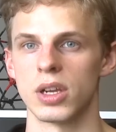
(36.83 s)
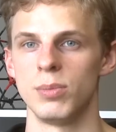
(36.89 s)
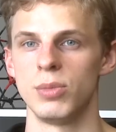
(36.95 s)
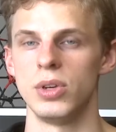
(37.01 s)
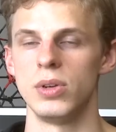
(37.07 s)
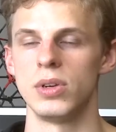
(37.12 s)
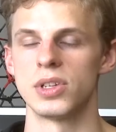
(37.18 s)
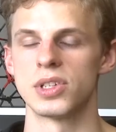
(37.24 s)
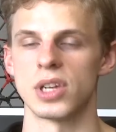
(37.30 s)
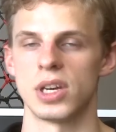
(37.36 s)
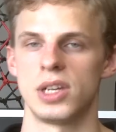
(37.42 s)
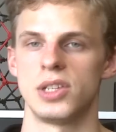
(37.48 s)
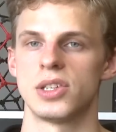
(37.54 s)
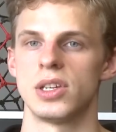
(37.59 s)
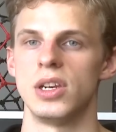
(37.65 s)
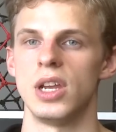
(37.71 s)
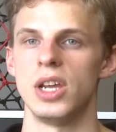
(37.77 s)
Computer
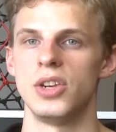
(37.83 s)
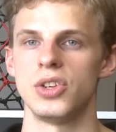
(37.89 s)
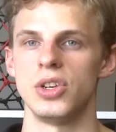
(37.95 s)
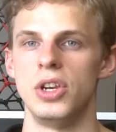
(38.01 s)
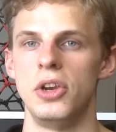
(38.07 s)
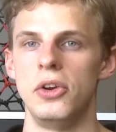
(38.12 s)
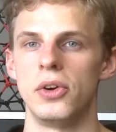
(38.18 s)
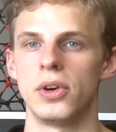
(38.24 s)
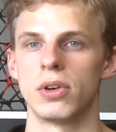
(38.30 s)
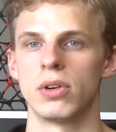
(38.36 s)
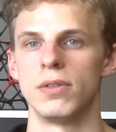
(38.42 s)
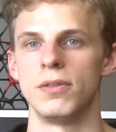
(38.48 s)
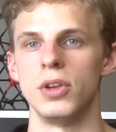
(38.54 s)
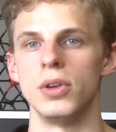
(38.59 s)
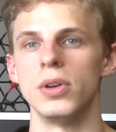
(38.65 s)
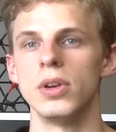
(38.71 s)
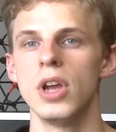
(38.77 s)
Science and Engineering
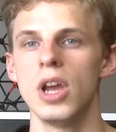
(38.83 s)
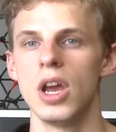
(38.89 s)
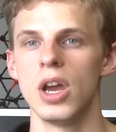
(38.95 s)
Review,